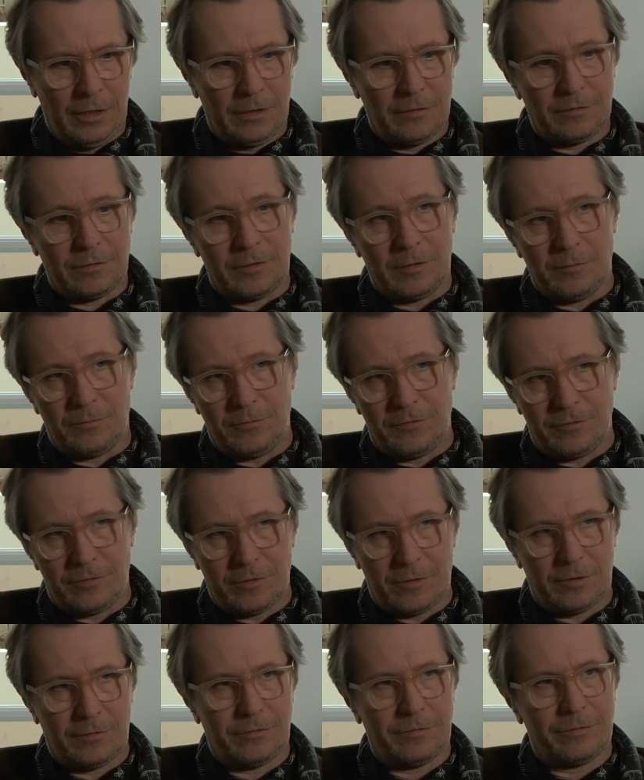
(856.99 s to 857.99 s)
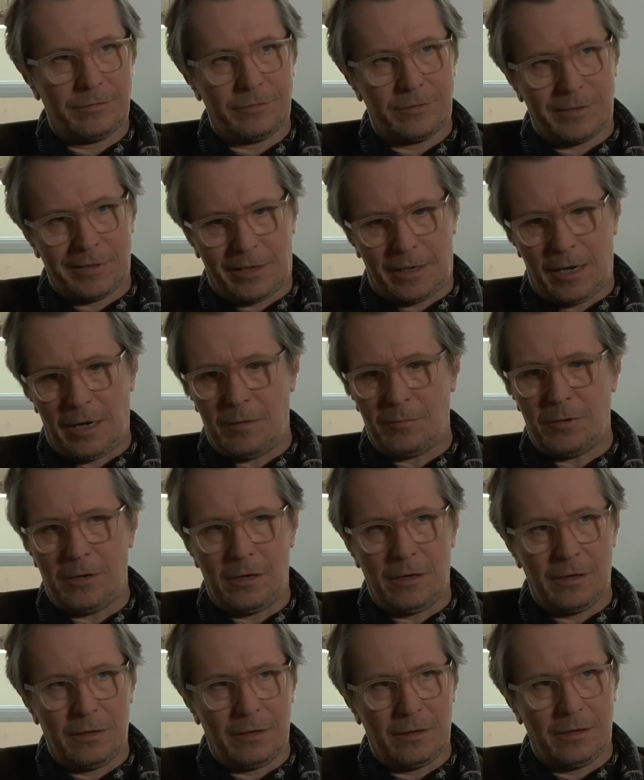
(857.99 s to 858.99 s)
for the for the to keep
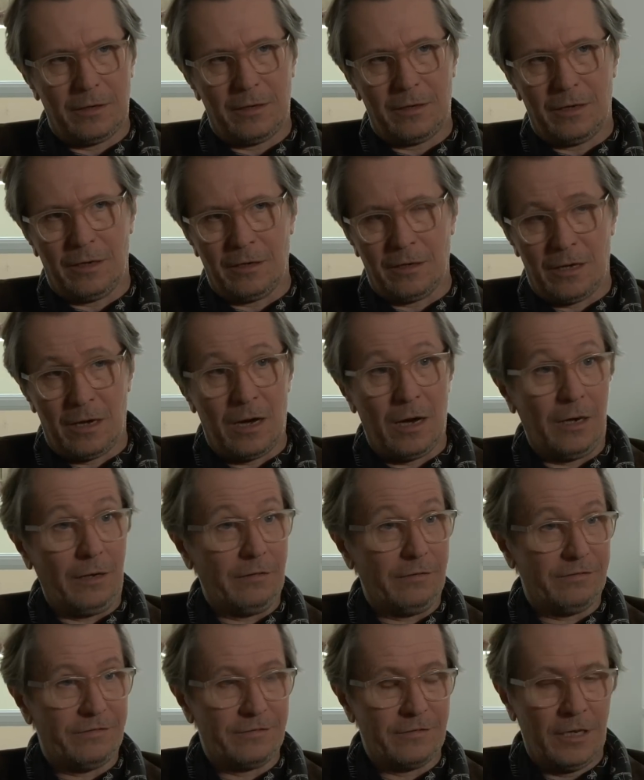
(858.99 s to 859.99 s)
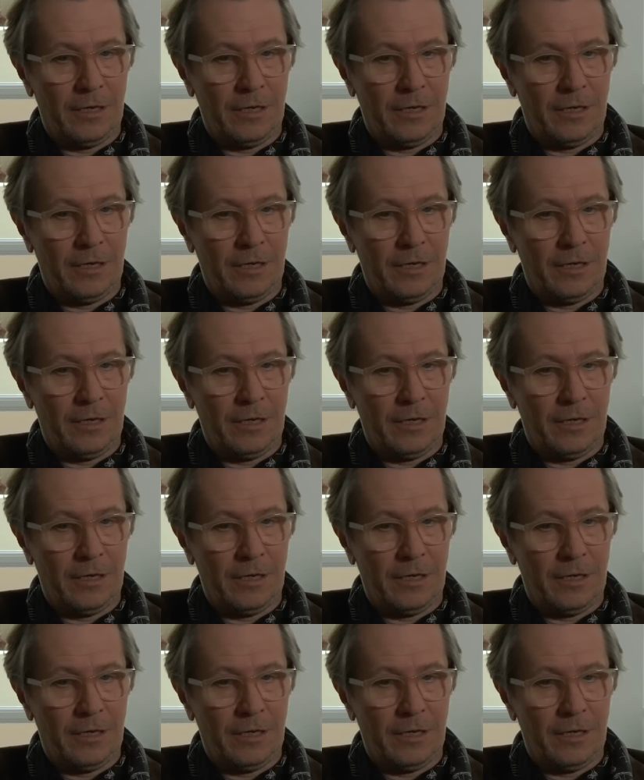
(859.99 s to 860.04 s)
it mm -hmm. alive